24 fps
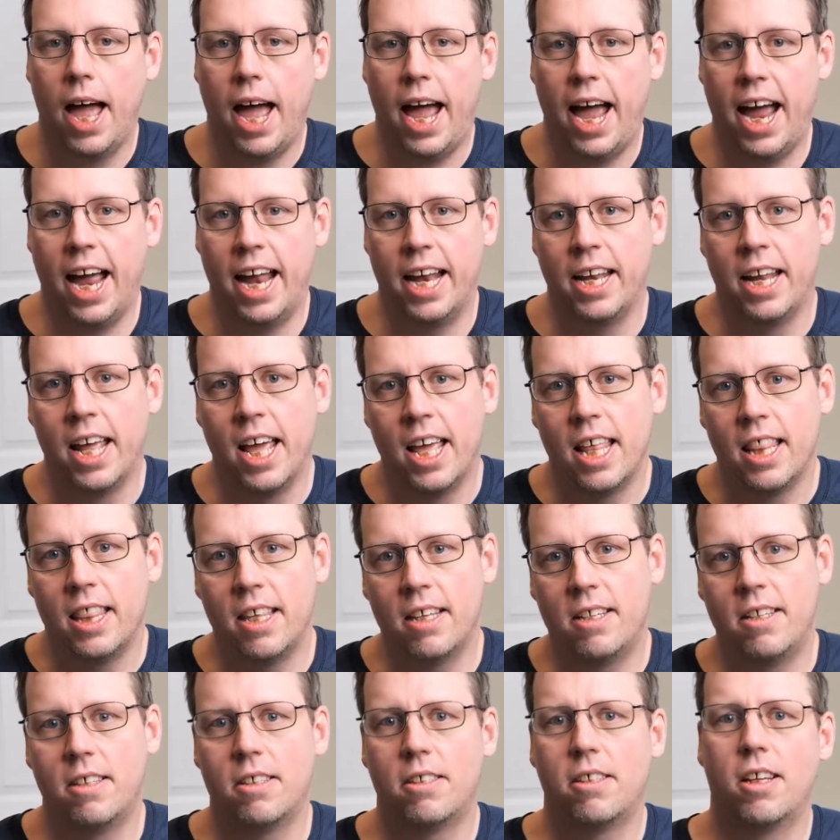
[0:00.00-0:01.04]
And
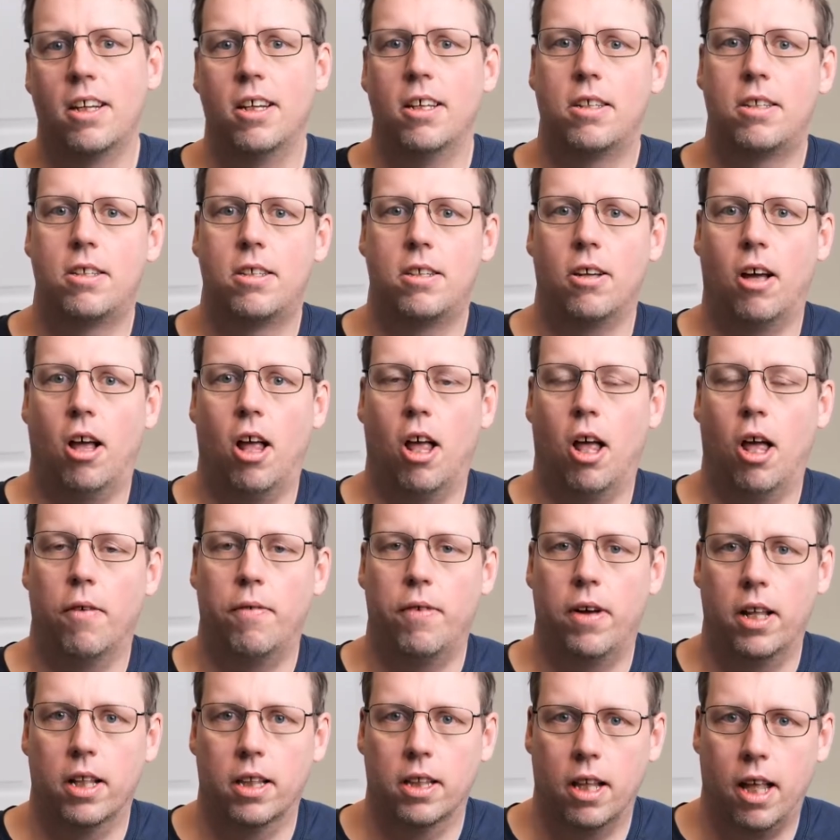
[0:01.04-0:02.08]
this is going to solve
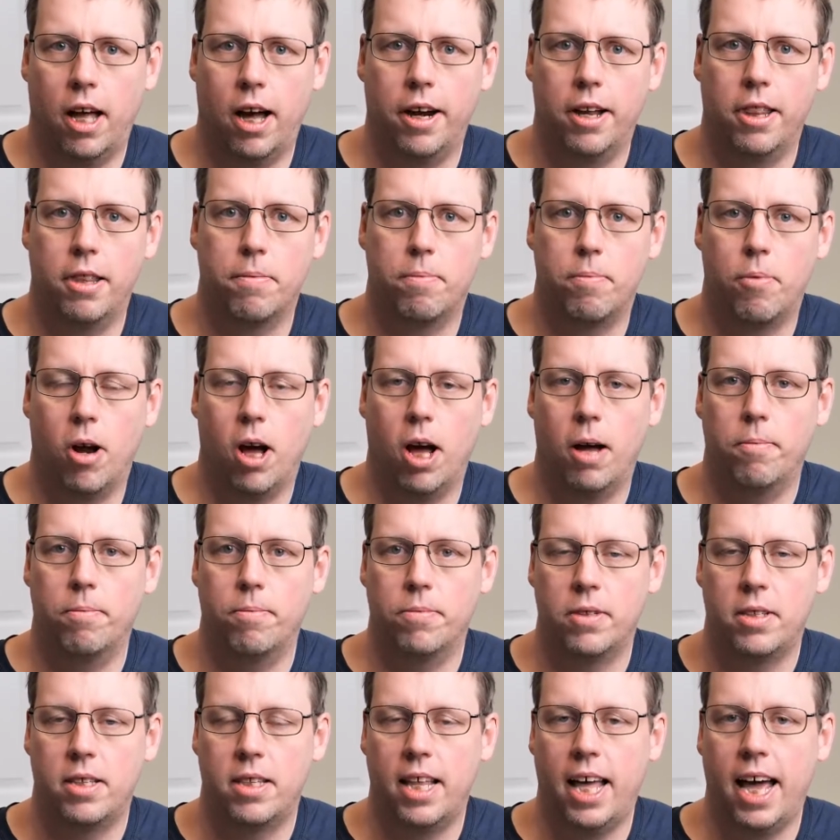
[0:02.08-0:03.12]
a lot of the
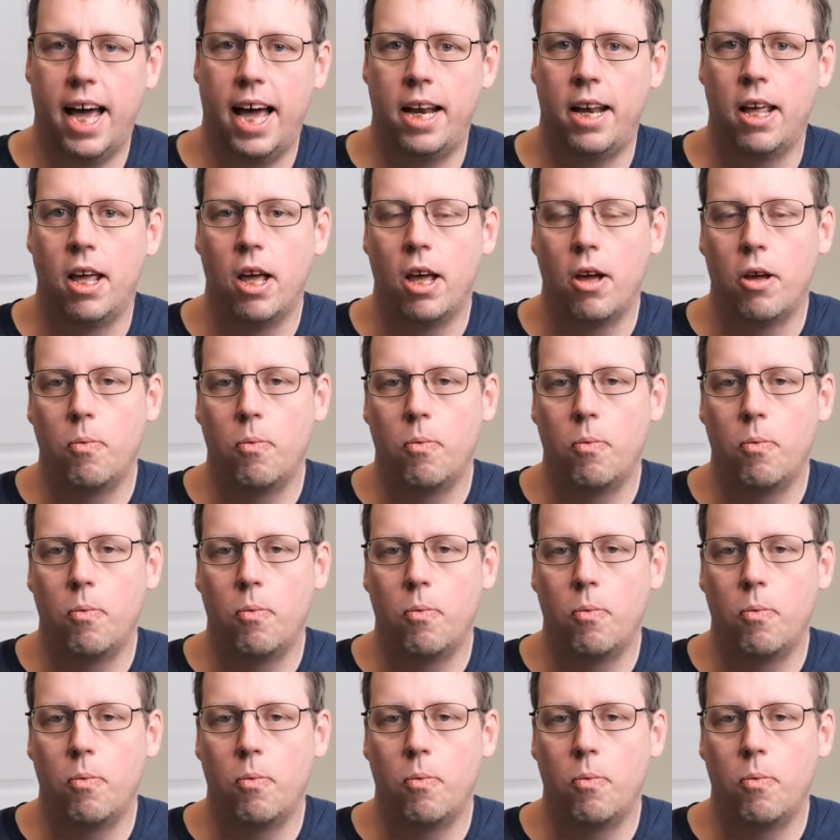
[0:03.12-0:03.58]
problems that